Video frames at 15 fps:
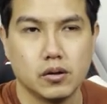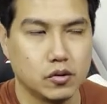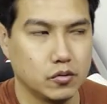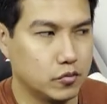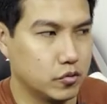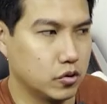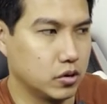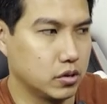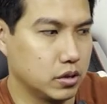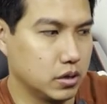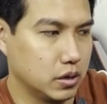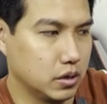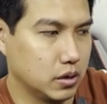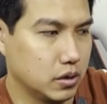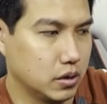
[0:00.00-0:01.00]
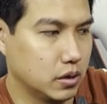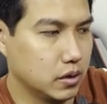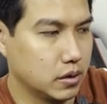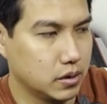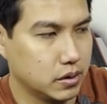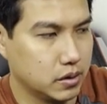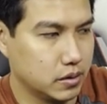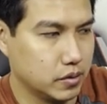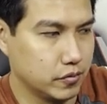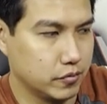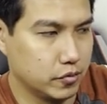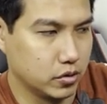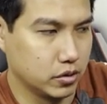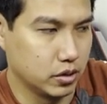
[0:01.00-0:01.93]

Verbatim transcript: for the for